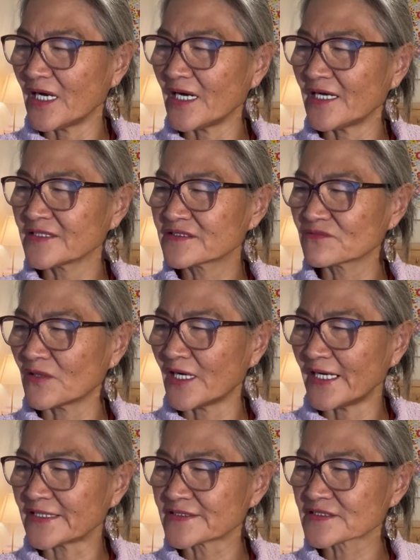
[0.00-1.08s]

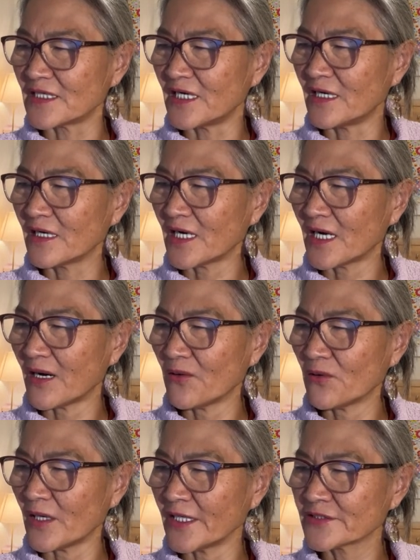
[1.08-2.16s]
advice on
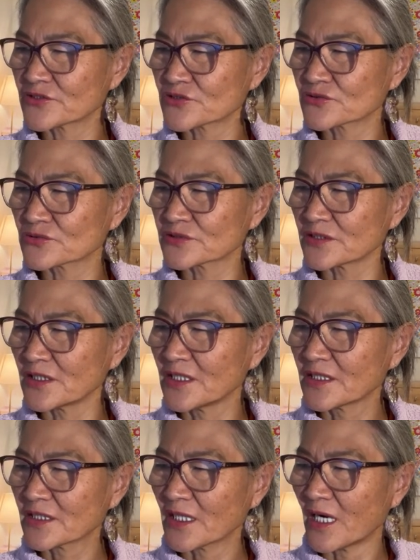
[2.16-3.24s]
how I should
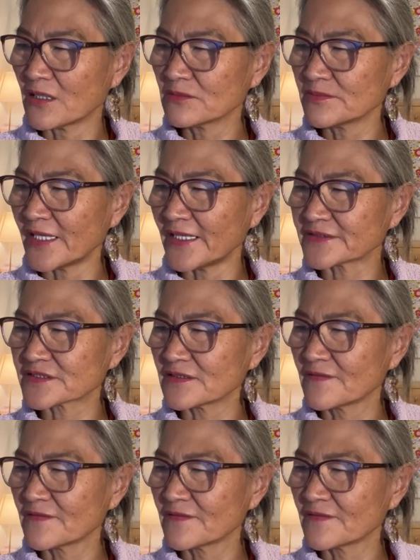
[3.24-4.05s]
combat